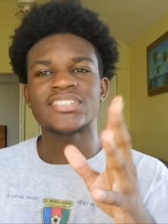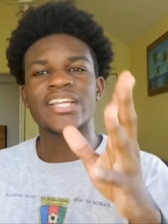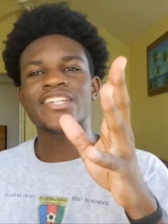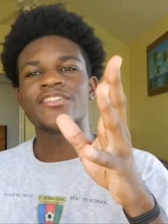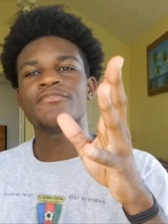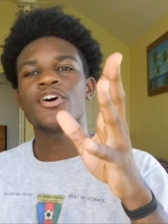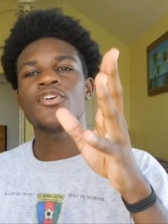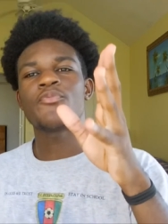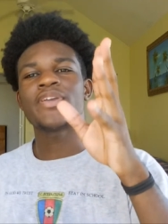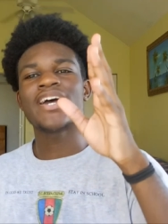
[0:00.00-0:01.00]
Second of
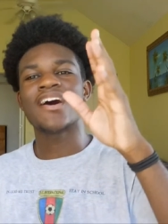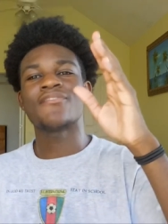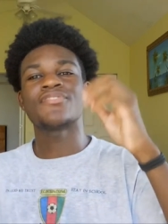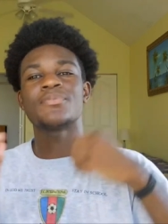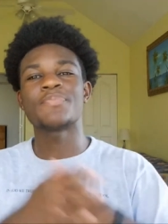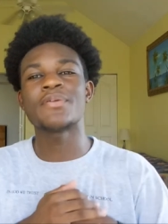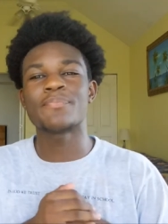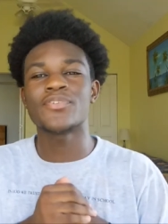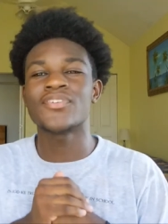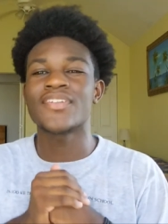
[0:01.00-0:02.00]
all, we have the
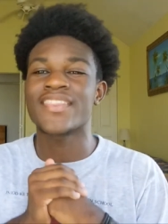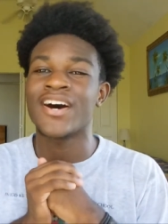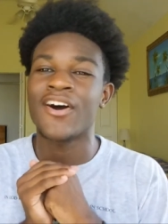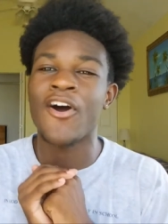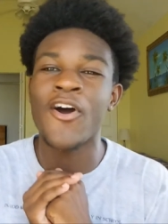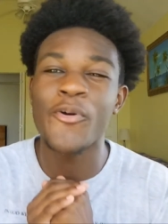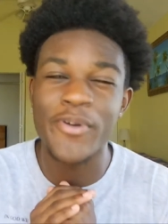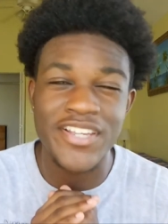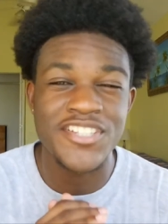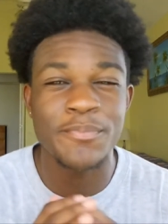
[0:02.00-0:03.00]
people that
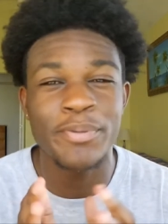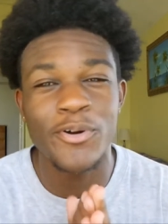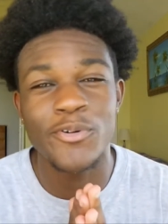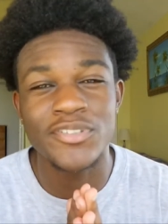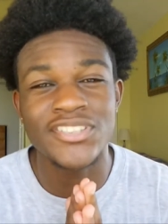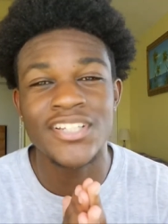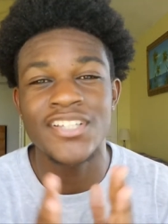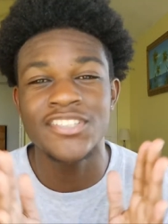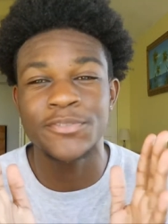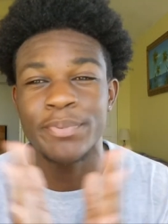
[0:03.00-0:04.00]
always post
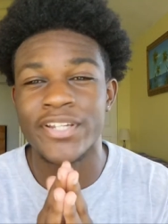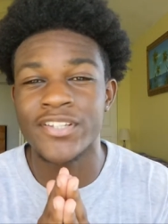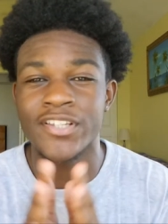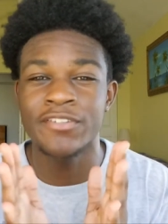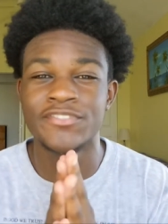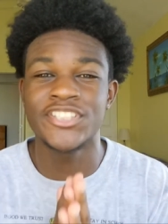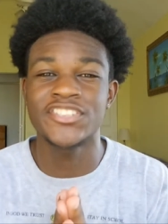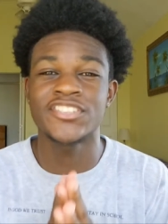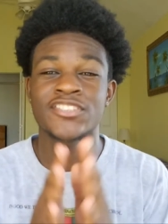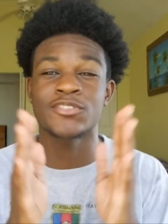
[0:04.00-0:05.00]
sprinkle of
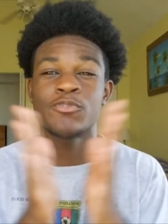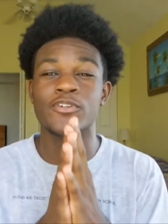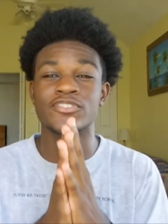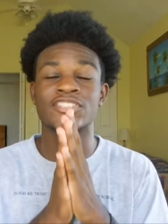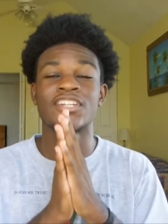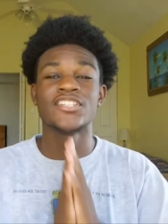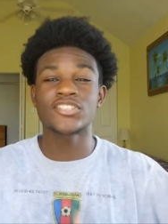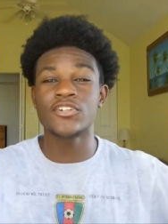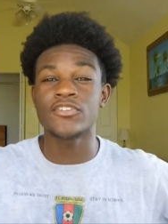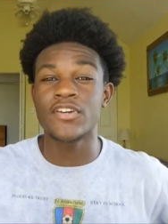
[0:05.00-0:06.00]
Jesus quotes.
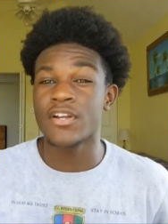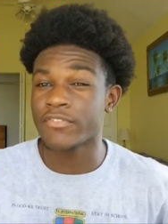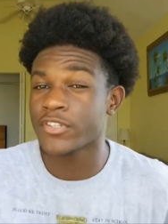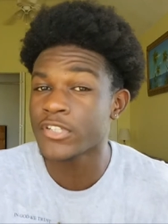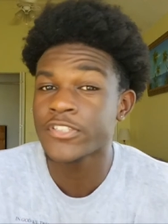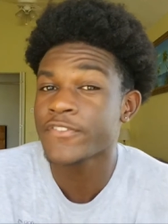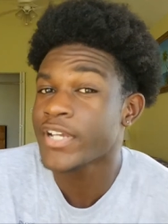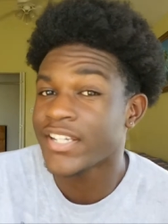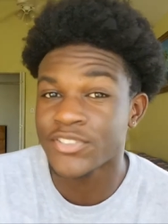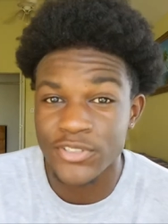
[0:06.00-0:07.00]
So, for those of you
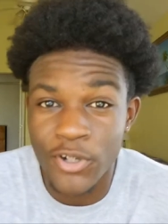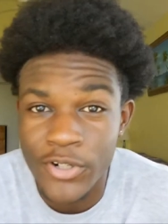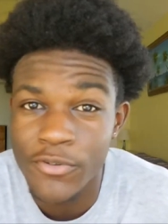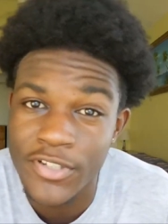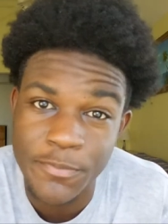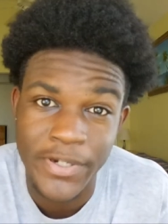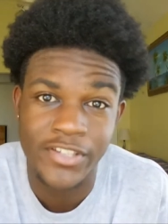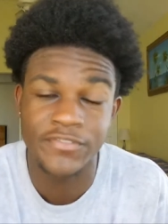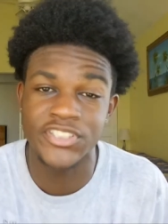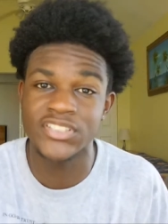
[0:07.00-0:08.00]
guys who don't know what
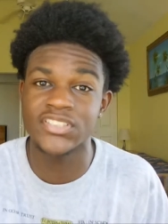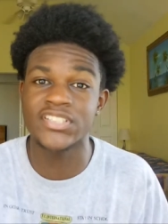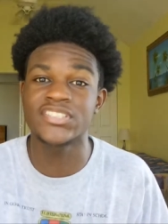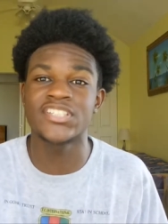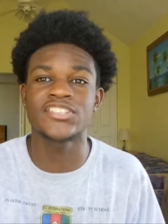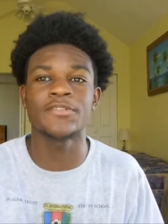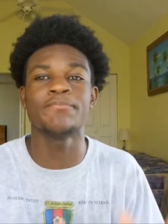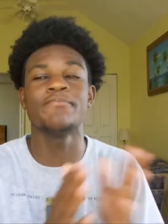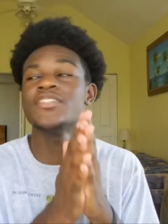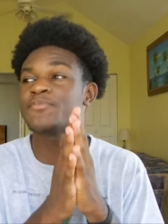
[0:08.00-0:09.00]
Sprinkle of Jesus is, it's a
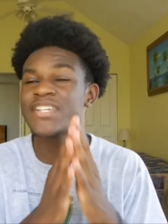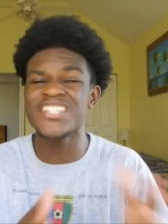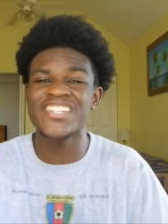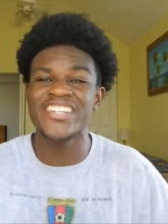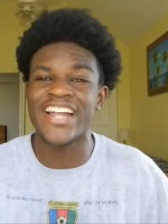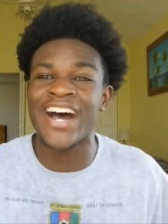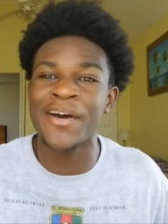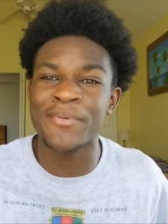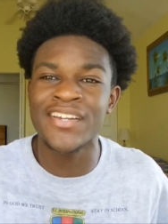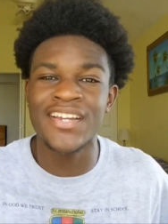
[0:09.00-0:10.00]
it's basically an
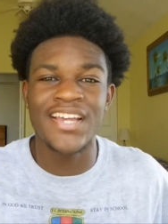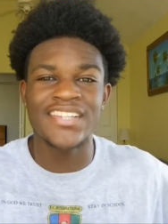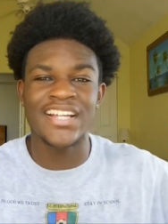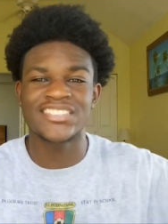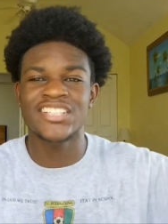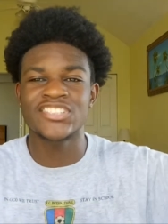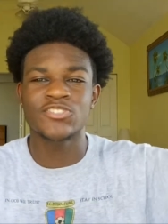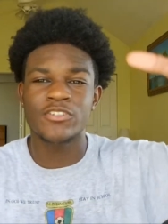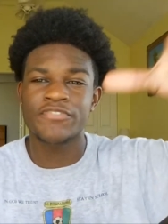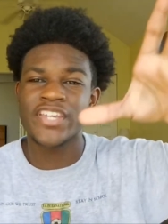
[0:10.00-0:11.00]
app that sends
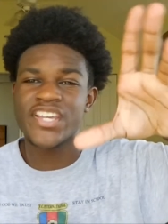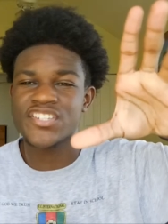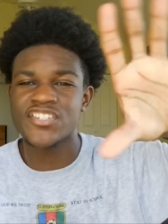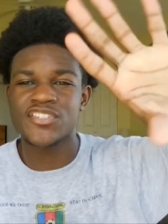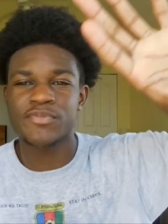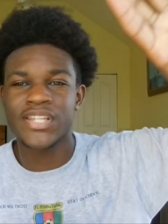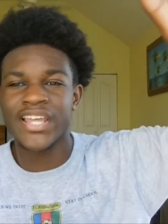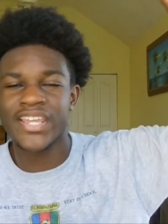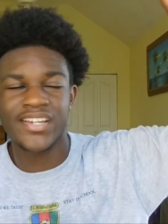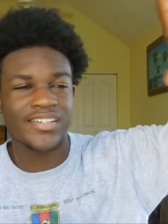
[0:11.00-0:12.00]
notifications with
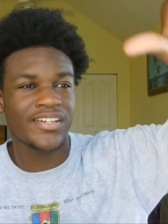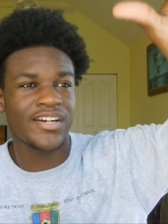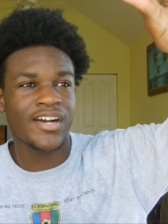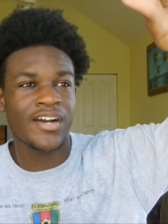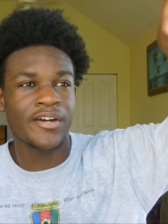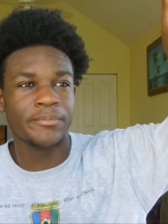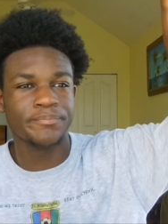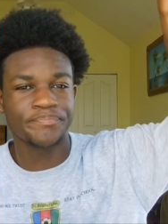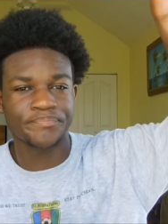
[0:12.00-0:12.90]
like um,